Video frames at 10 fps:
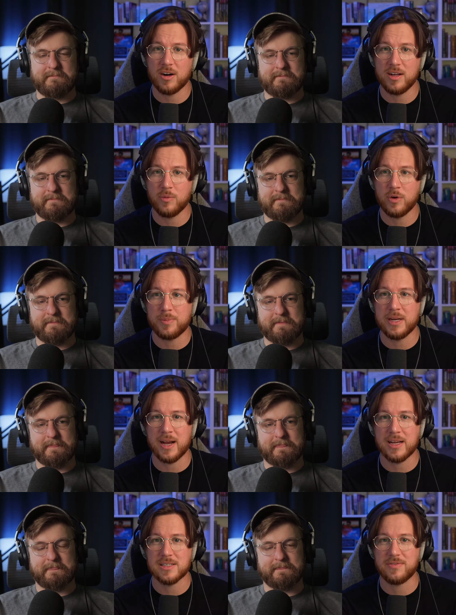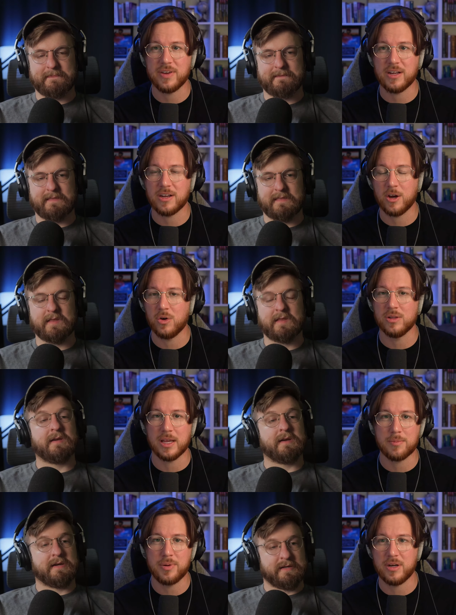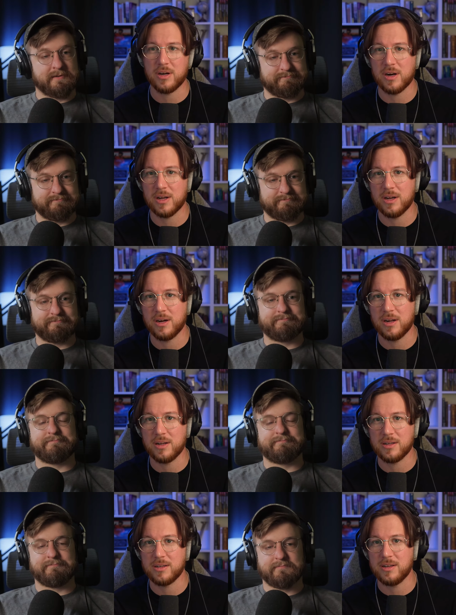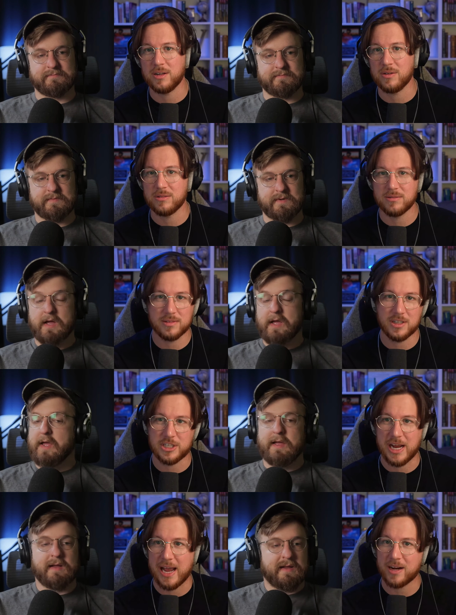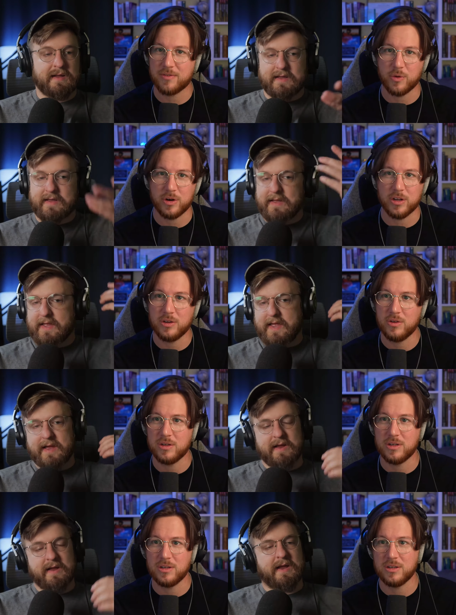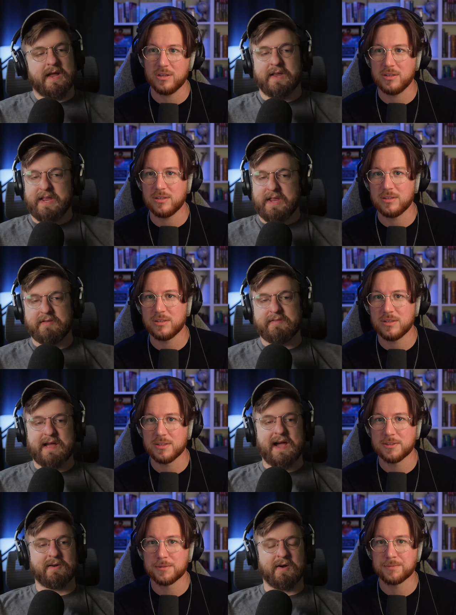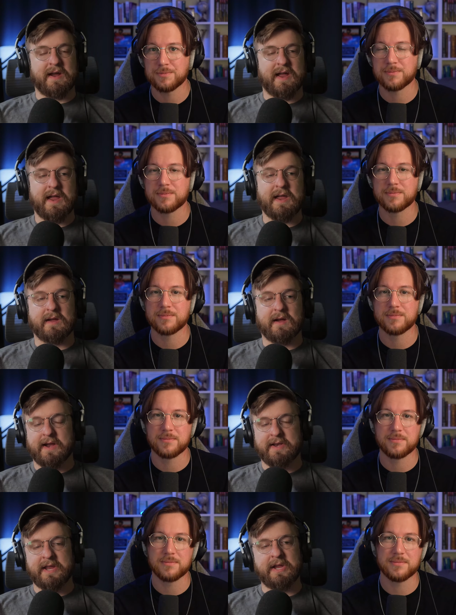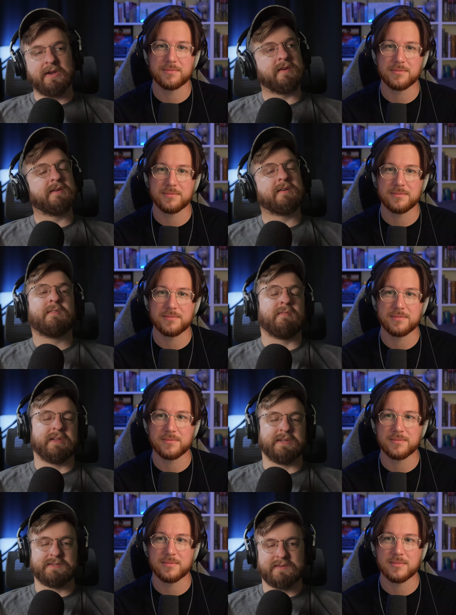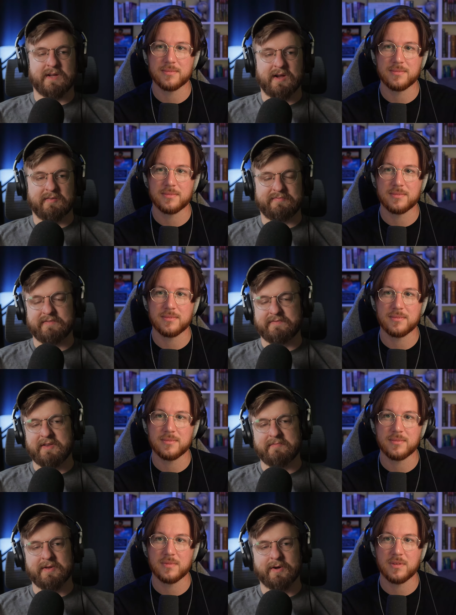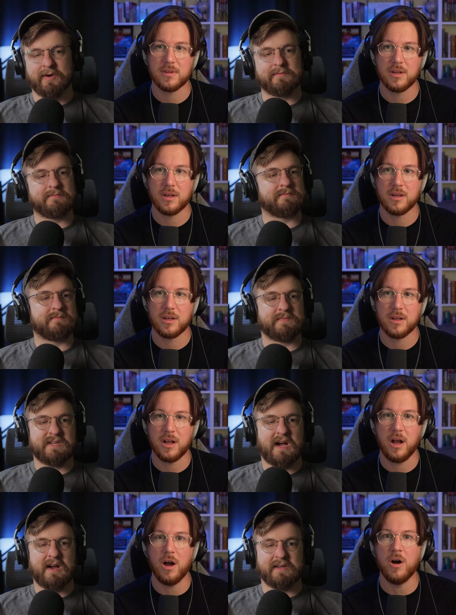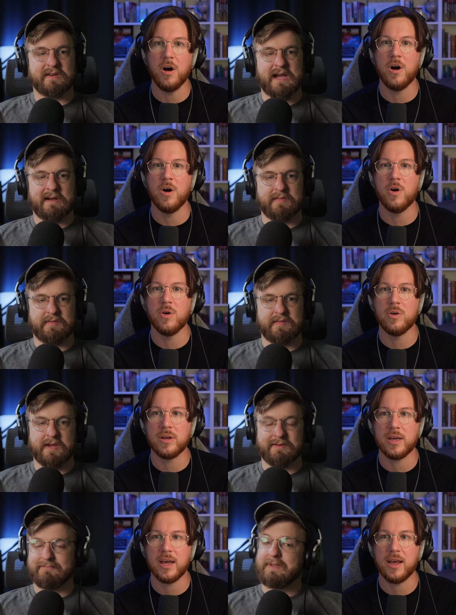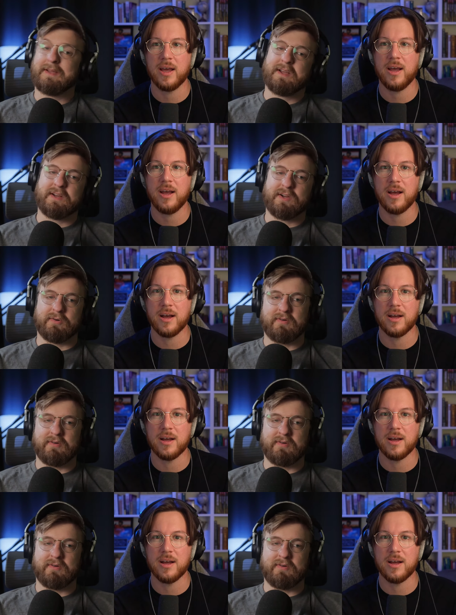Speaker 1: it would be nice if it could go and like put it on a on a you know a jack for you and either
Speaker 2: that or hey, I need this uh, fifteen mil socket oh, out of the oh, thing. Yeah, go